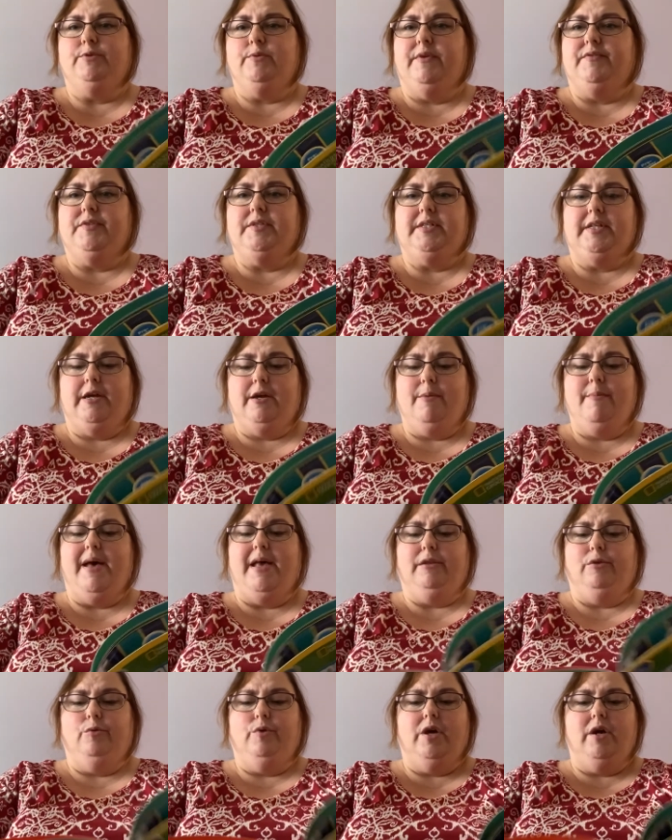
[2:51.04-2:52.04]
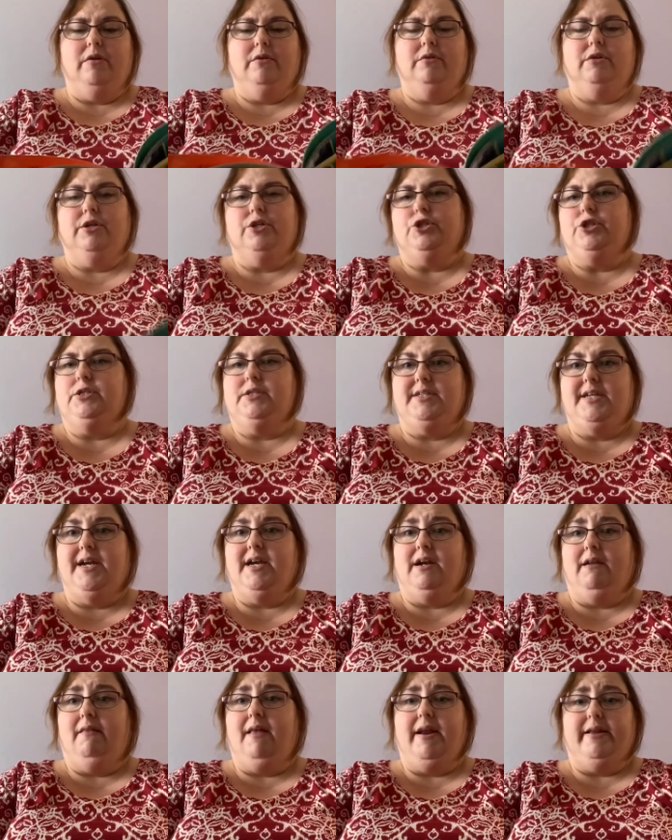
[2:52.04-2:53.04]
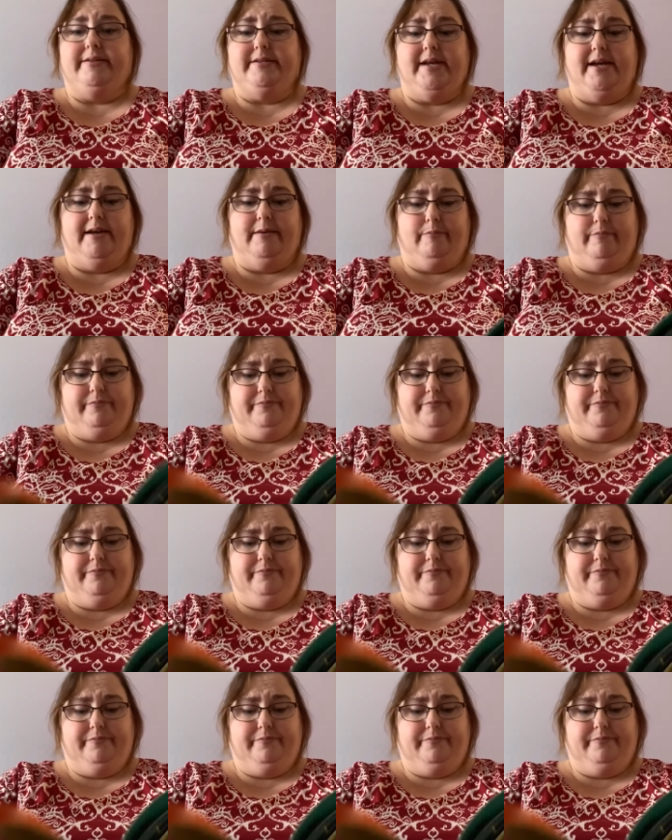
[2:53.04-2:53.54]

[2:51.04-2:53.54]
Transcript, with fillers: we have to say, come on, Luna, because she's taking a lot of time.